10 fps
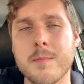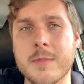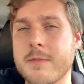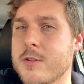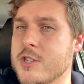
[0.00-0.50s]

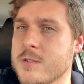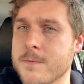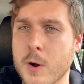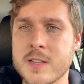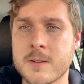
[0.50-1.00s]
even just
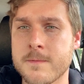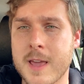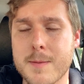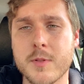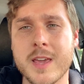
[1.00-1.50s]
friends and
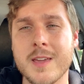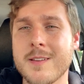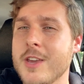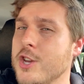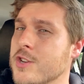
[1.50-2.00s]
family,
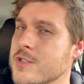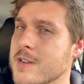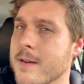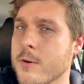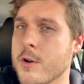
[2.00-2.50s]
you just
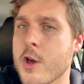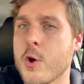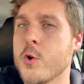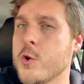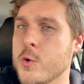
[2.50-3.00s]
never
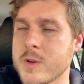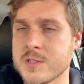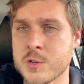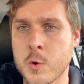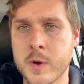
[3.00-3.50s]
know who
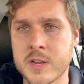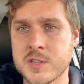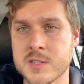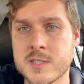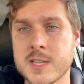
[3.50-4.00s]
is
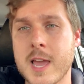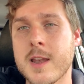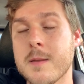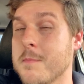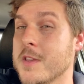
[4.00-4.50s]
going to
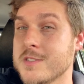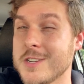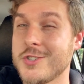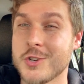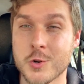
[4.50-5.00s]
send
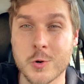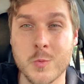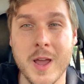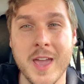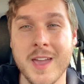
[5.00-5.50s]
business your
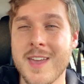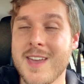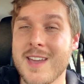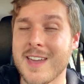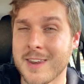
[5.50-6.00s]
way.
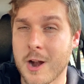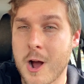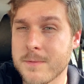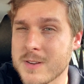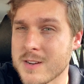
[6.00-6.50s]
And it
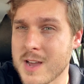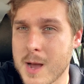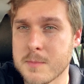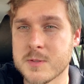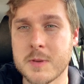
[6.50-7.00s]
often comes